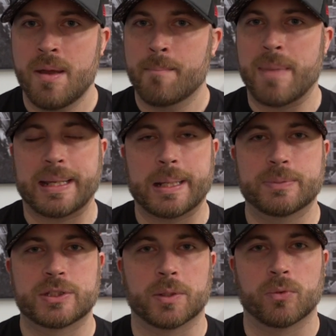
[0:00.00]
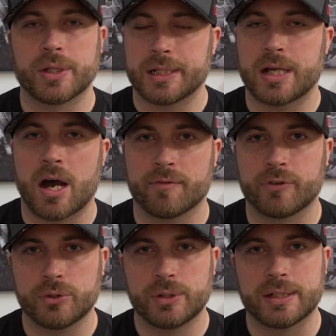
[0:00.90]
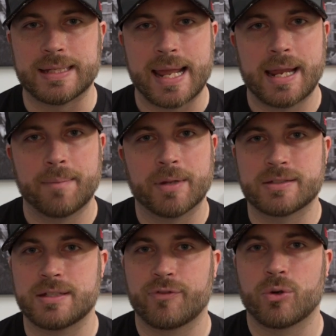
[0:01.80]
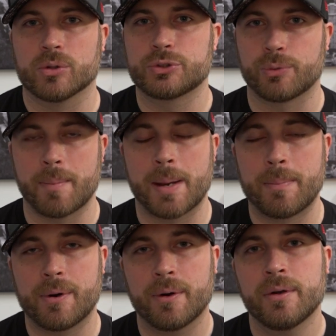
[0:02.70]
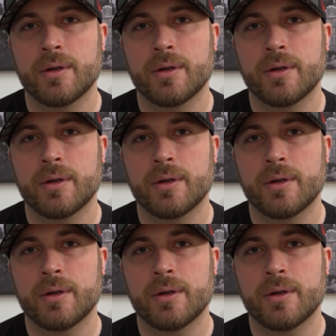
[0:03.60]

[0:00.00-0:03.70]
make up some really convoluted name that's difficult to remember.